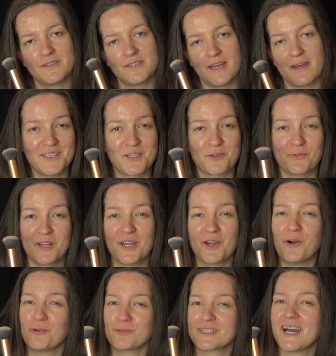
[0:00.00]
It's a really
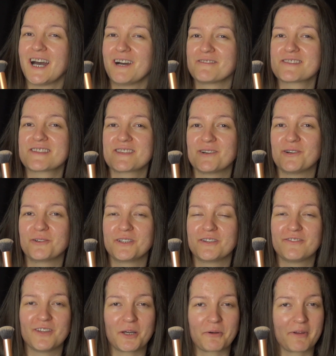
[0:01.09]
old house, so the
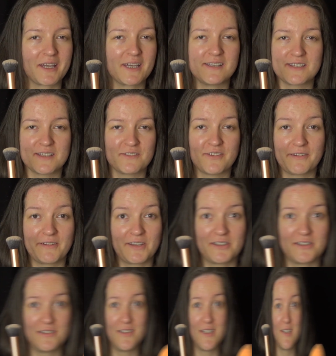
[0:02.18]
flooring isn't very
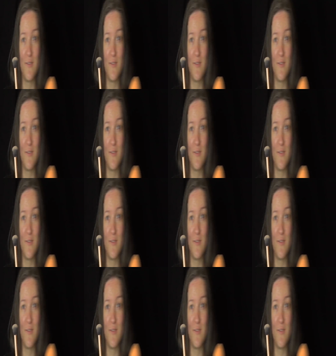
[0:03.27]
good.